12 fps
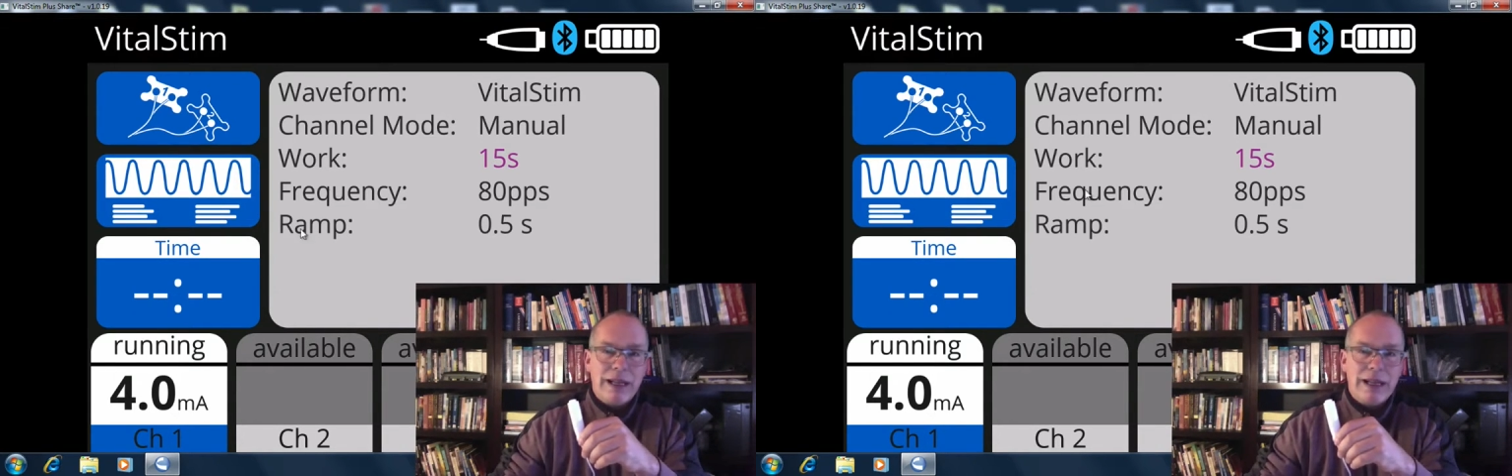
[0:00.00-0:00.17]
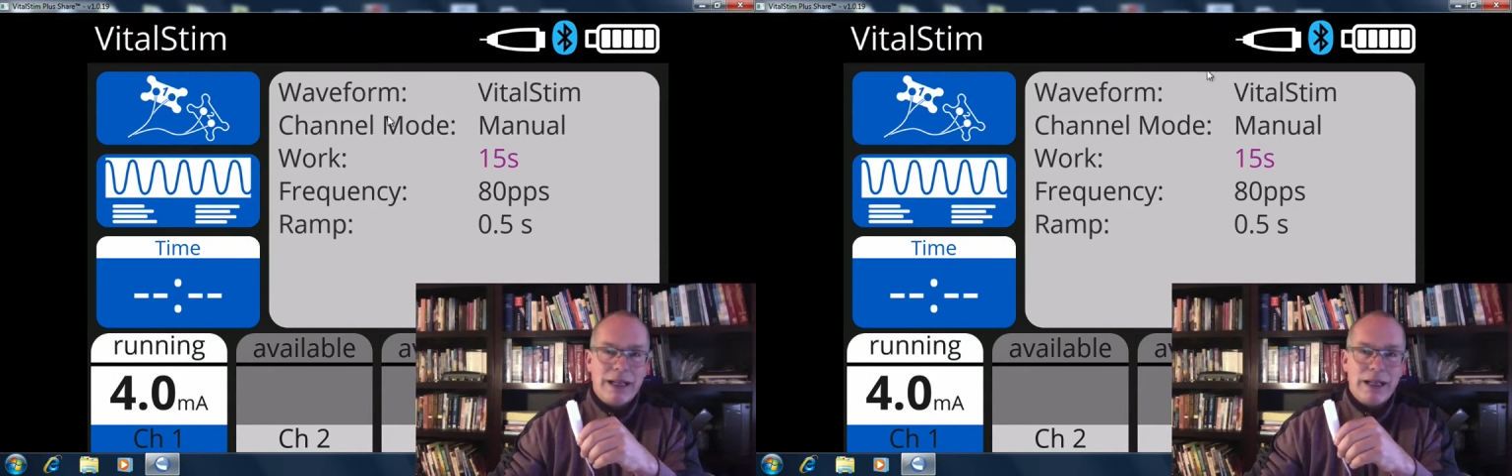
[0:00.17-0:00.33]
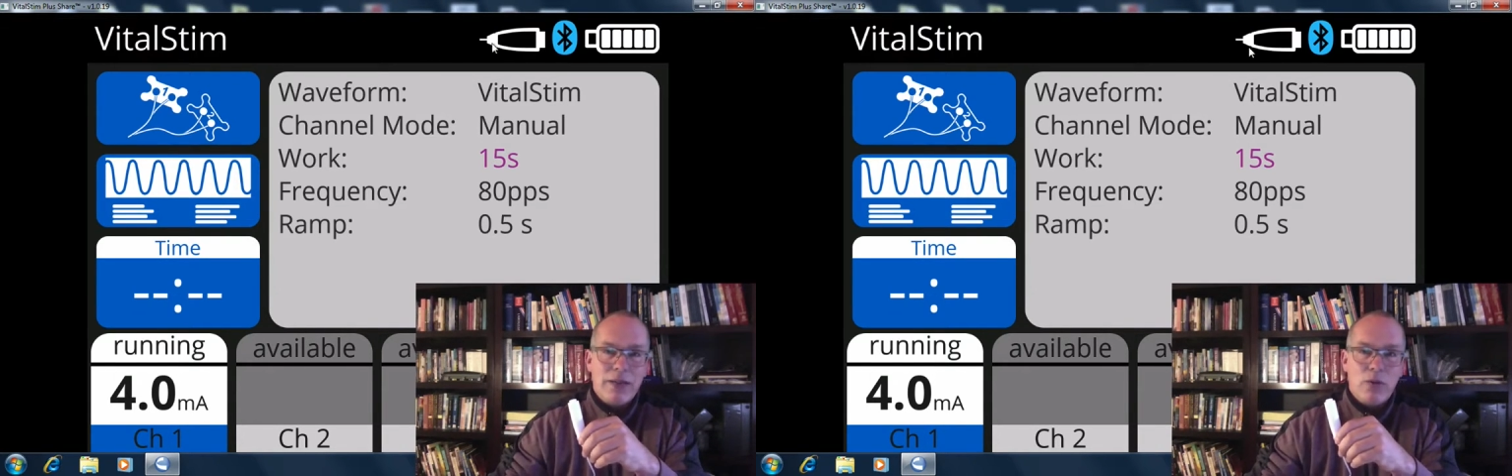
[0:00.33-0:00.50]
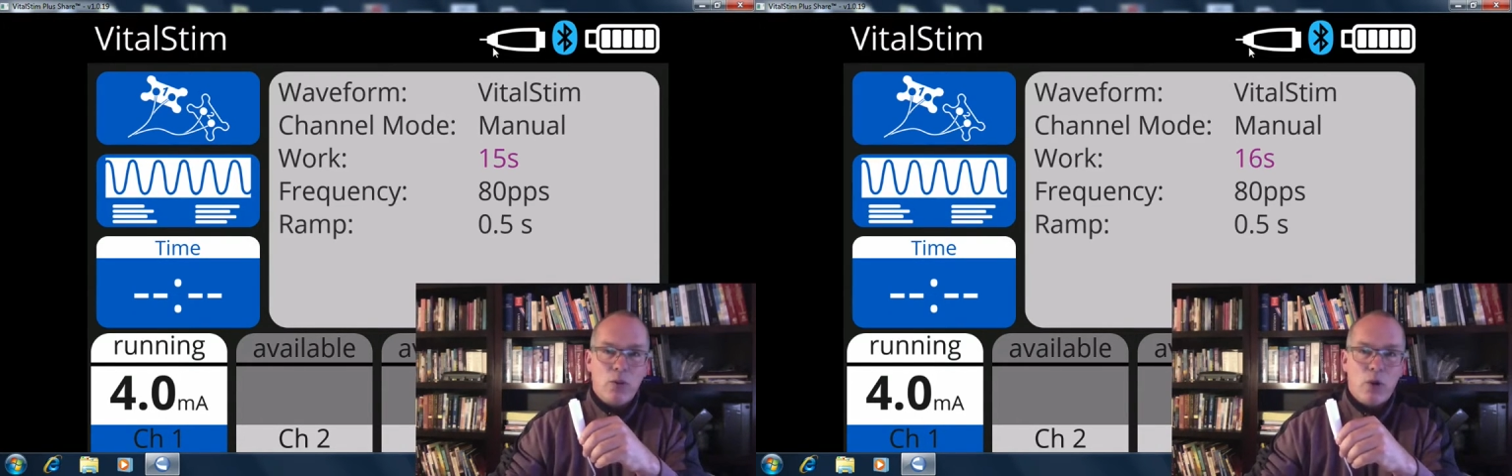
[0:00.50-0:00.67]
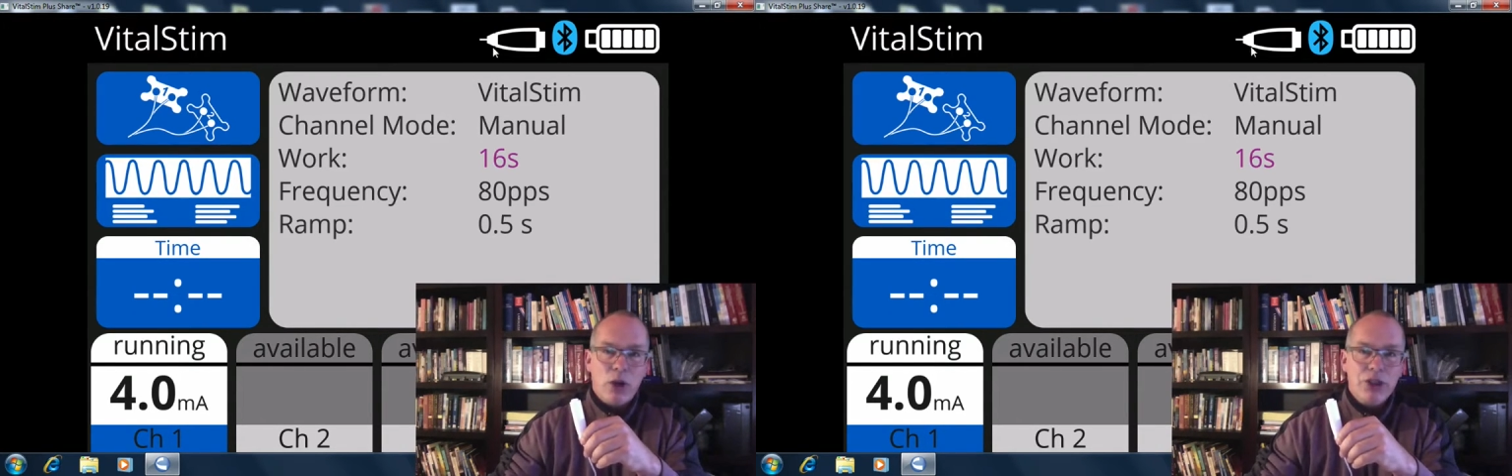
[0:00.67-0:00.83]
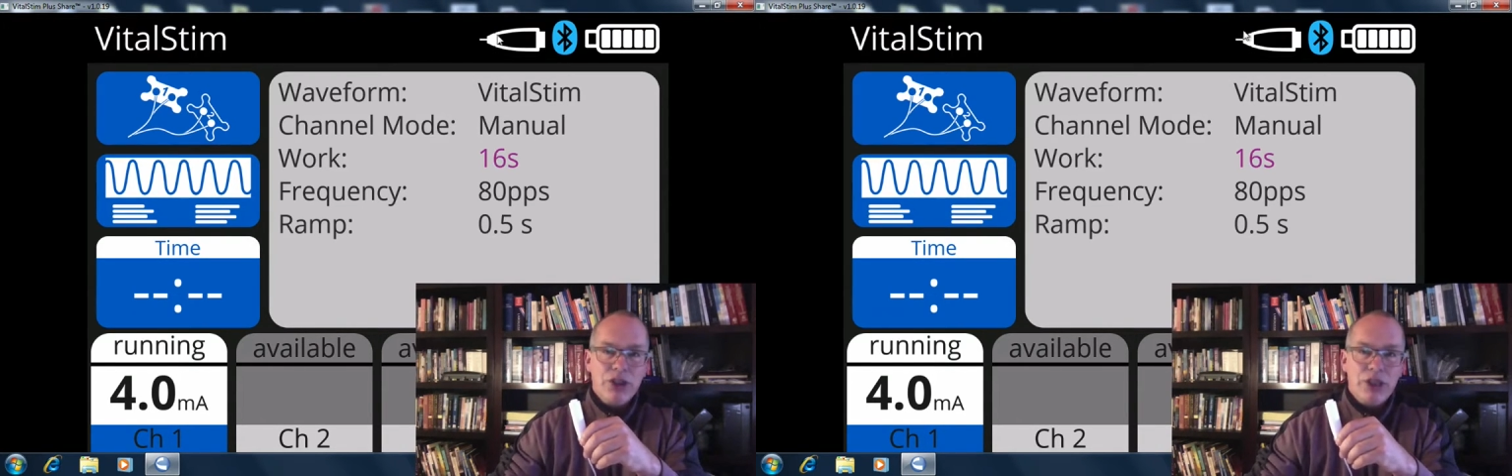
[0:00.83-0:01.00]
click it,
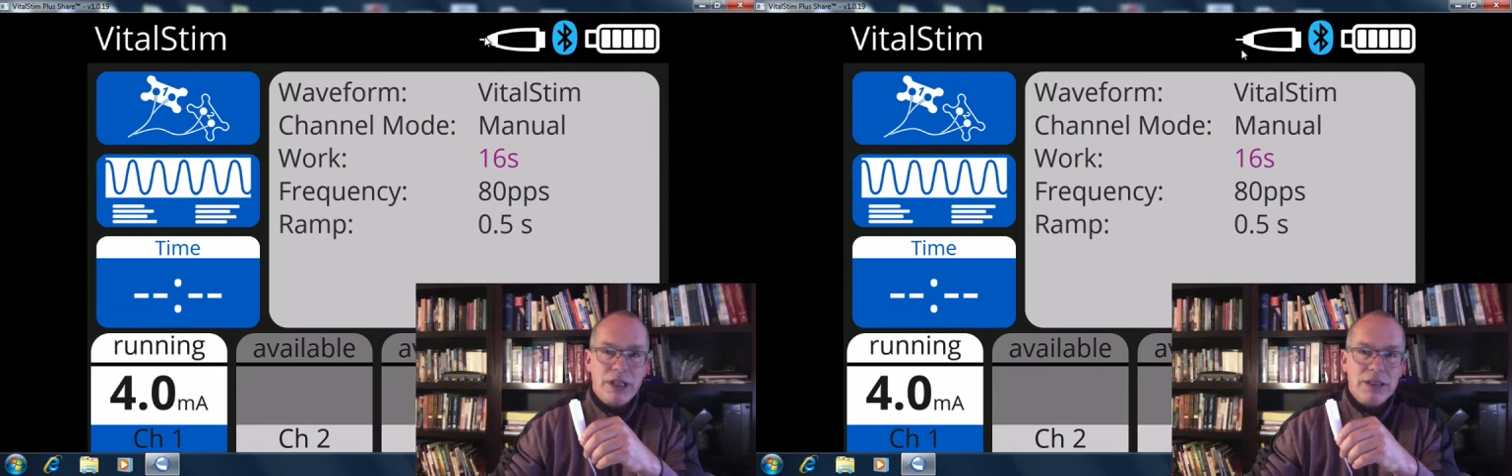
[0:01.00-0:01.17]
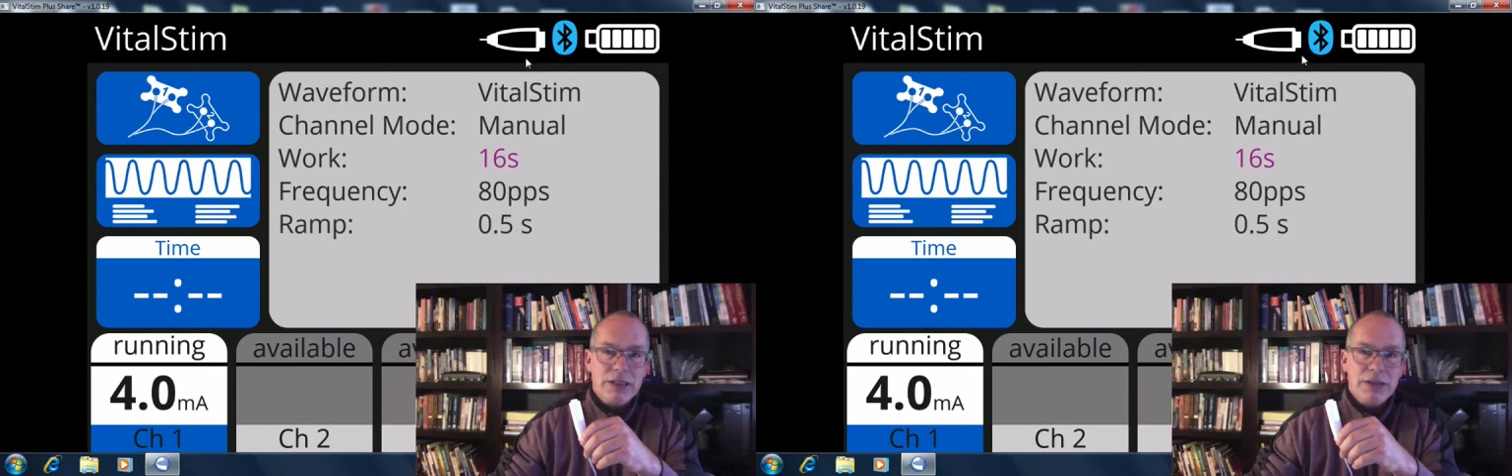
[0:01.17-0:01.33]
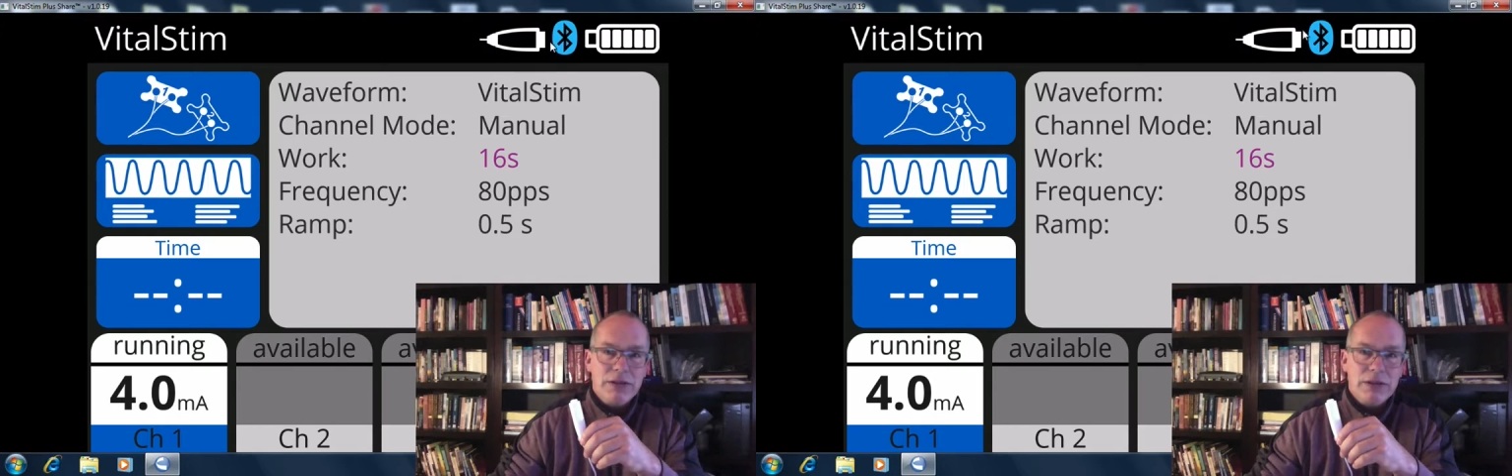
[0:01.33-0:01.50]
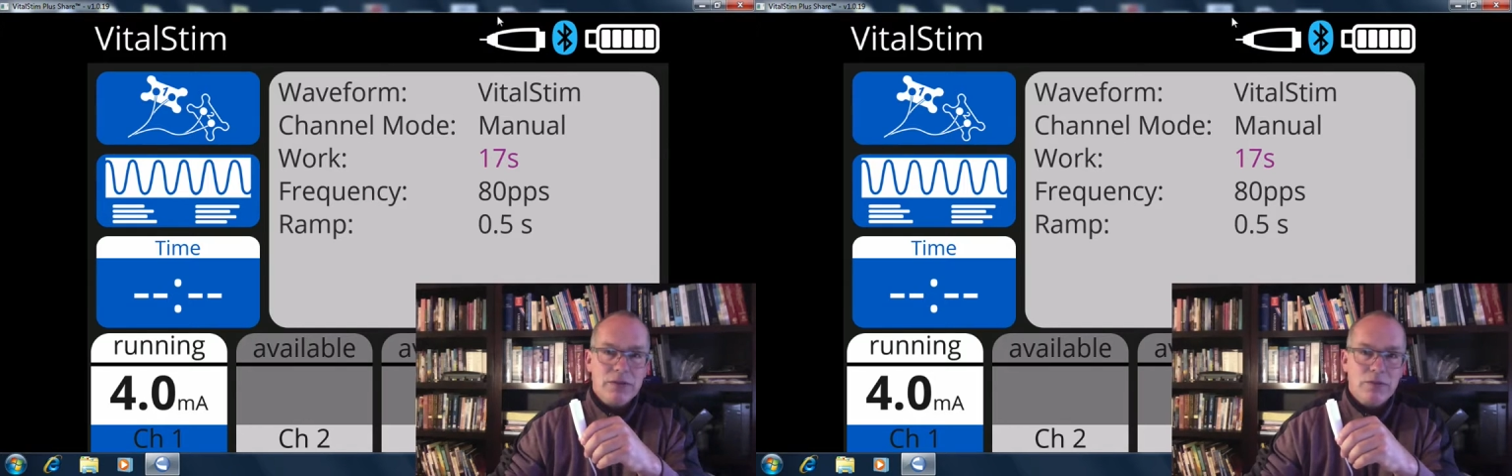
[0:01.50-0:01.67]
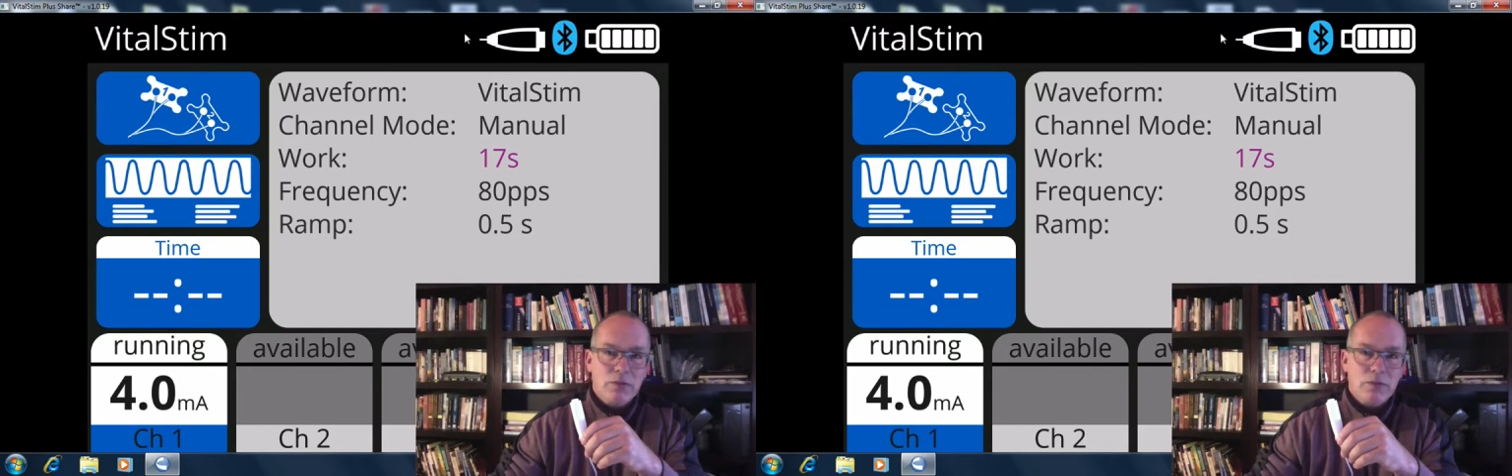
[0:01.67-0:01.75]
watch this